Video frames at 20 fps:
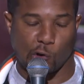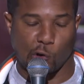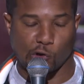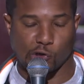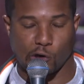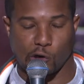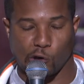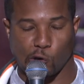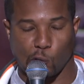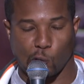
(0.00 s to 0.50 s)
I'm
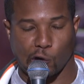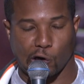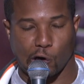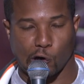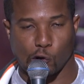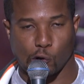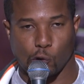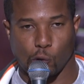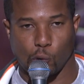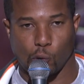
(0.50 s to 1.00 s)
trying to do what I
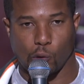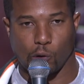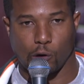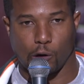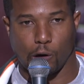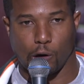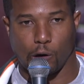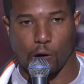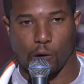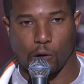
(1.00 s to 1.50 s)
gotta do.
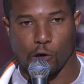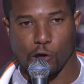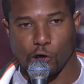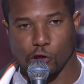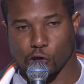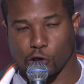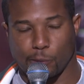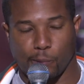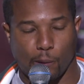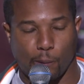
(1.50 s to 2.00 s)
Uh,
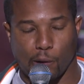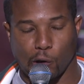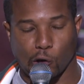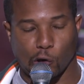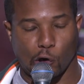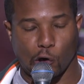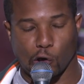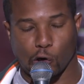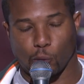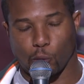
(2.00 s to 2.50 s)
keep everybody
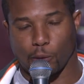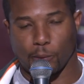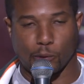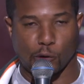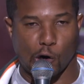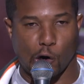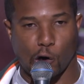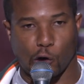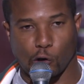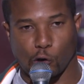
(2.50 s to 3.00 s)
together, rubber
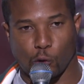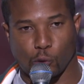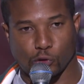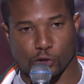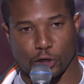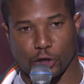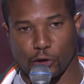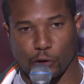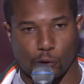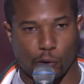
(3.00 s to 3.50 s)
down, you know what I'm
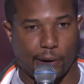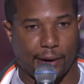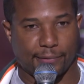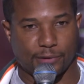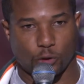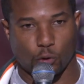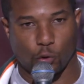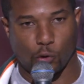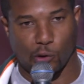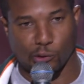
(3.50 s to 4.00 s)
saying? I gotta
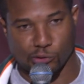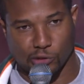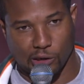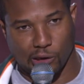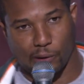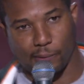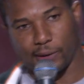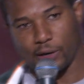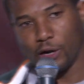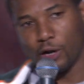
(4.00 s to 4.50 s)
do, you know what I'm
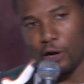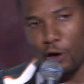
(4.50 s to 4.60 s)
saying?